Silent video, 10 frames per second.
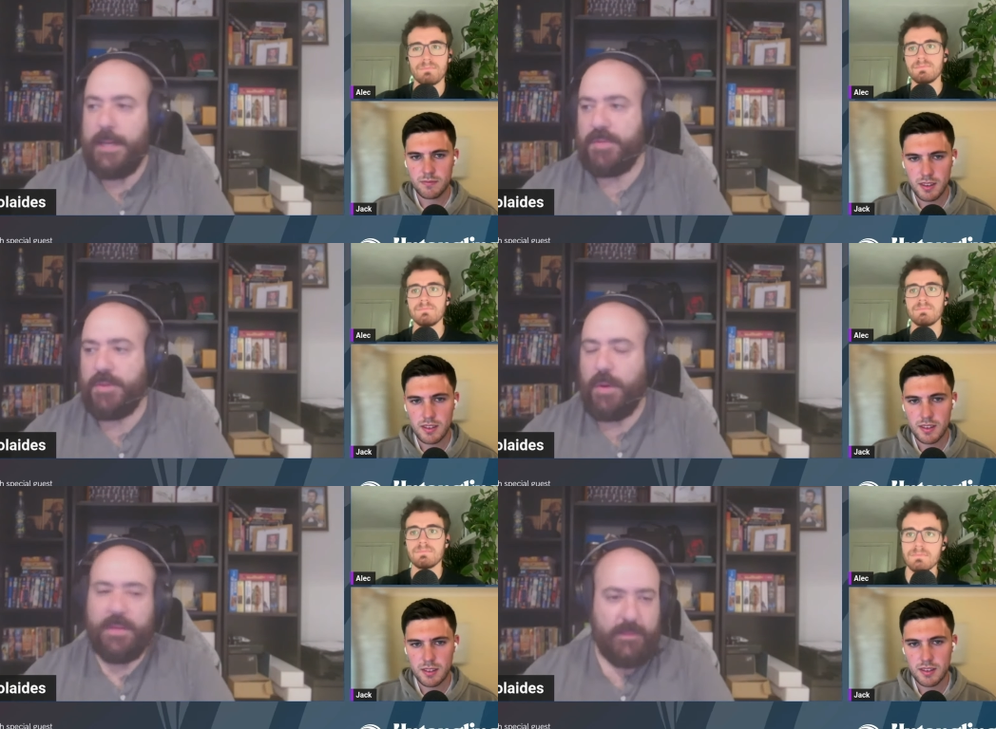
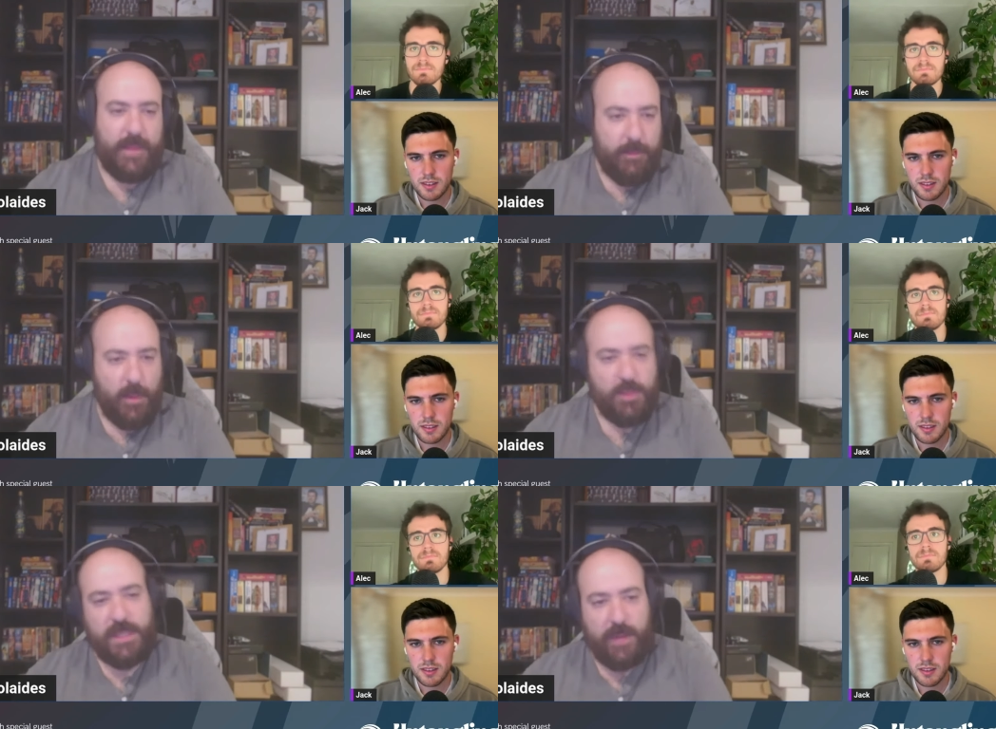Speaker 1: so i think that
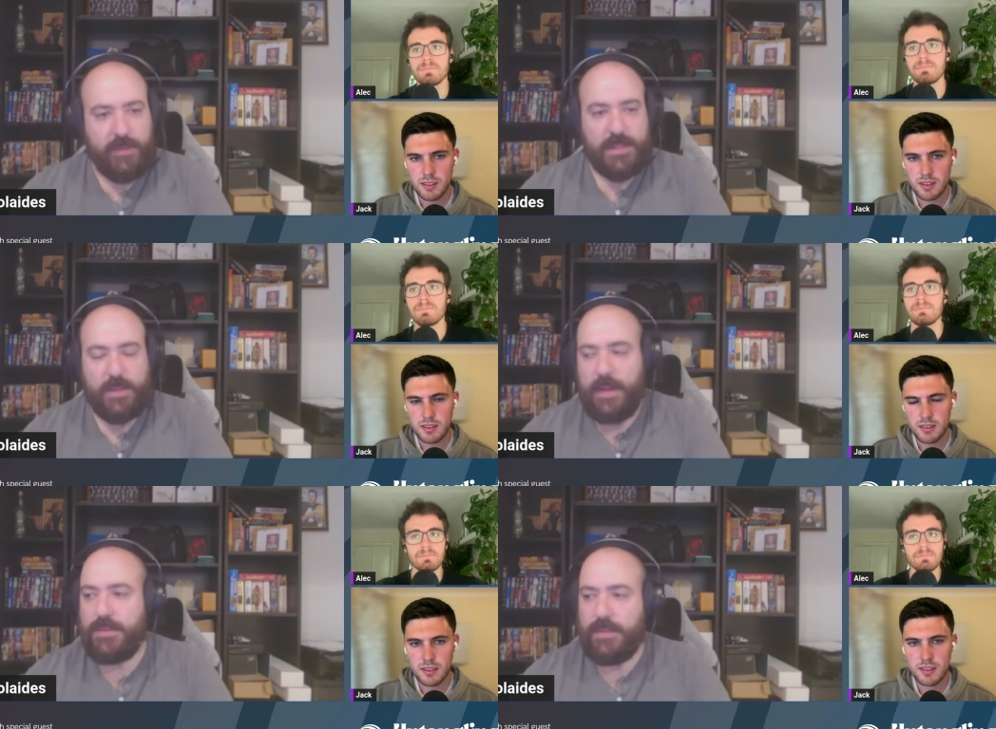mostly covers
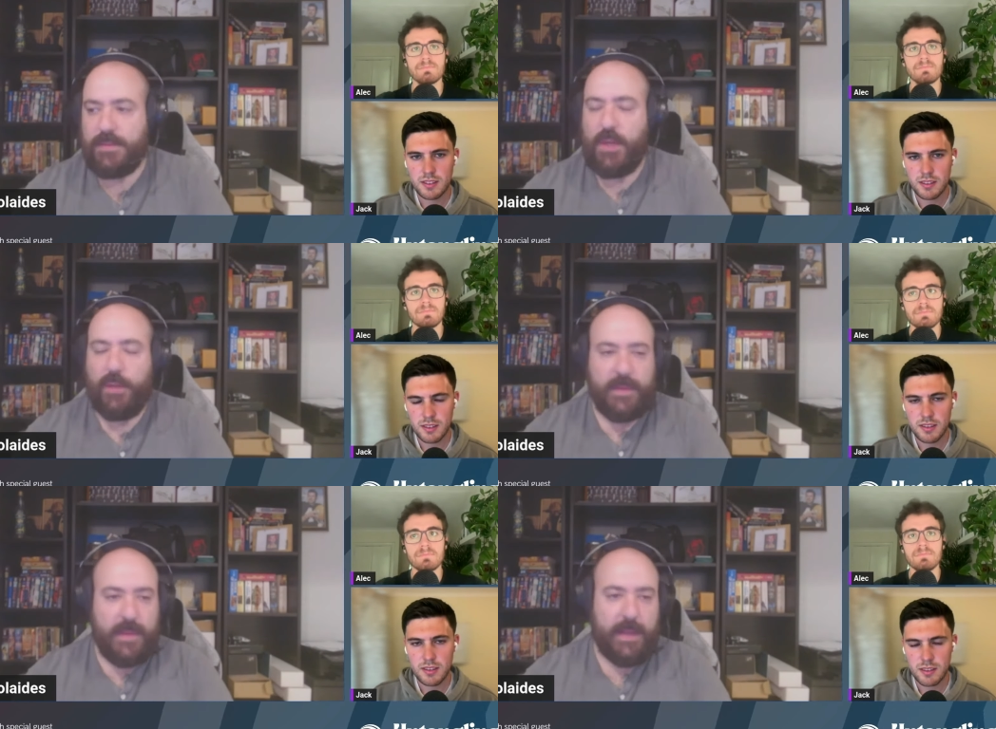it right it's
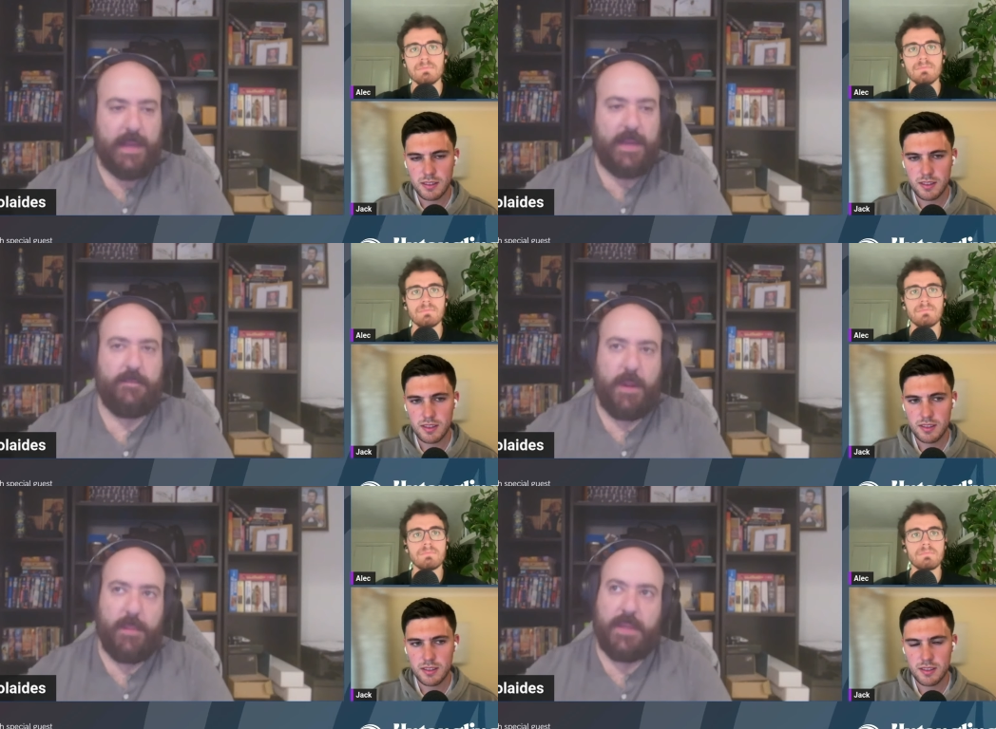solving that kind of
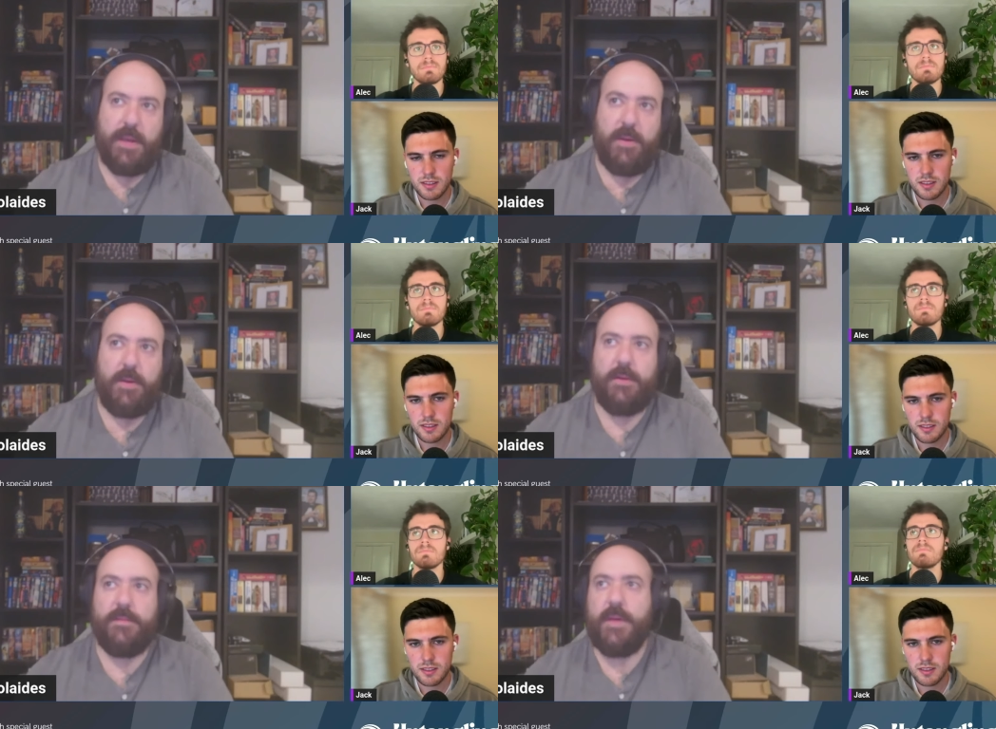public
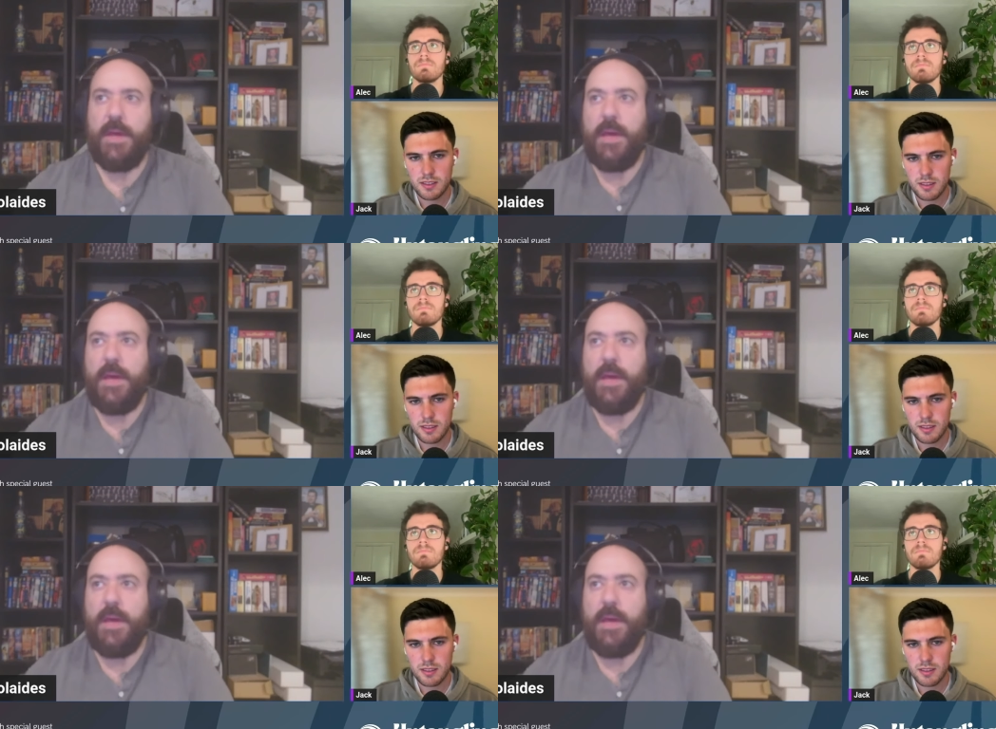narrative